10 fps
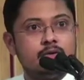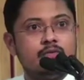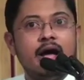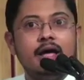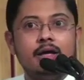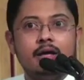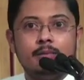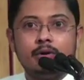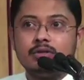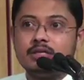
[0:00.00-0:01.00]
Why?
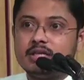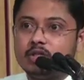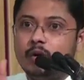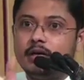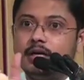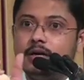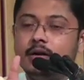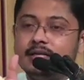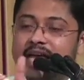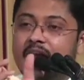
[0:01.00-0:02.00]
Because they're situated,
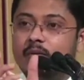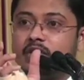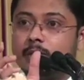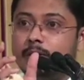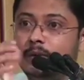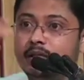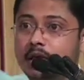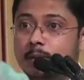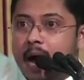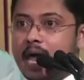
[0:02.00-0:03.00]
sandwiched between
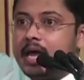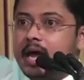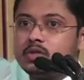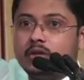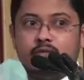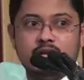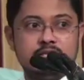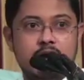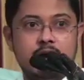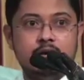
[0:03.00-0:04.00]
Himalayas on the one
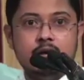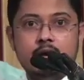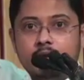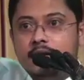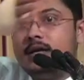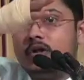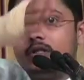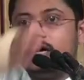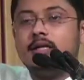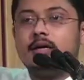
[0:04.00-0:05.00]
side and India on
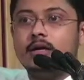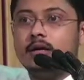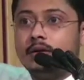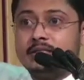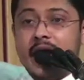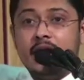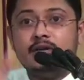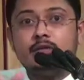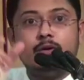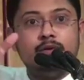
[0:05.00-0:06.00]
the other.
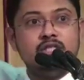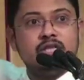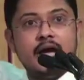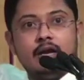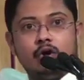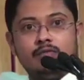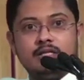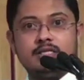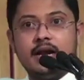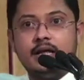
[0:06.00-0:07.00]
Sandwiched between China on
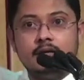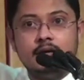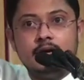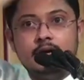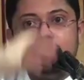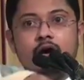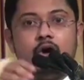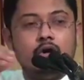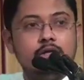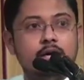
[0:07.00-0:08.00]
one side and India
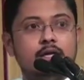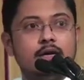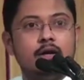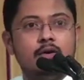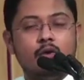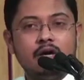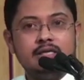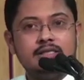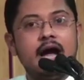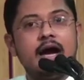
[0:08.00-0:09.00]
on the other. What
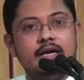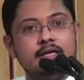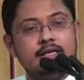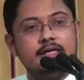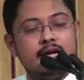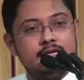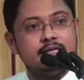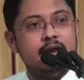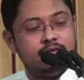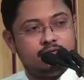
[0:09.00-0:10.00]
is the identity that
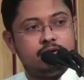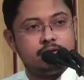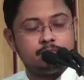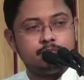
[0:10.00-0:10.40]
is left?